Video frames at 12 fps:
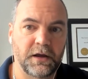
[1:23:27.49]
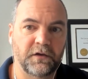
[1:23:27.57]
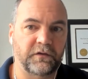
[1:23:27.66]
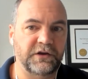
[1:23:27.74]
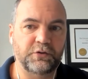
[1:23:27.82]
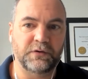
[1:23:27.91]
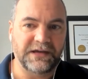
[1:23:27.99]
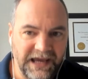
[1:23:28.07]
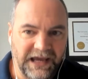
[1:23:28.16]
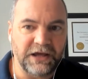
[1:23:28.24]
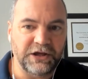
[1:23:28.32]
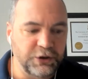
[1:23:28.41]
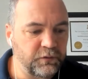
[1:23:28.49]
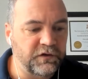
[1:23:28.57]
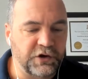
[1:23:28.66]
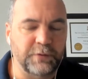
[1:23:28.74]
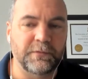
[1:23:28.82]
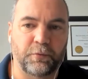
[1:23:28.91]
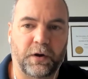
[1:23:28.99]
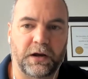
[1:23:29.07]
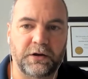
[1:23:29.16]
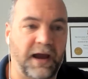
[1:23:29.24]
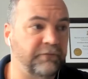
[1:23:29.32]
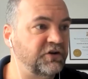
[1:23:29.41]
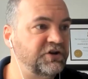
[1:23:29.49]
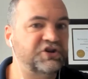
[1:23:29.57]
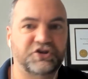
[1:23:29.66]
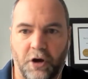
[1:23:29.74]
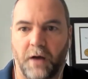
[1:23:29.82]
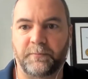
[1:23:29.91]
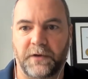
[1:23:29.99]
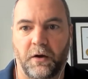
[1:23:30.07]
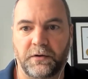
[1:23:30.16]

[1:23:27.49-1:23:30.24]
So then you can't use the human brain. You have to just stop now.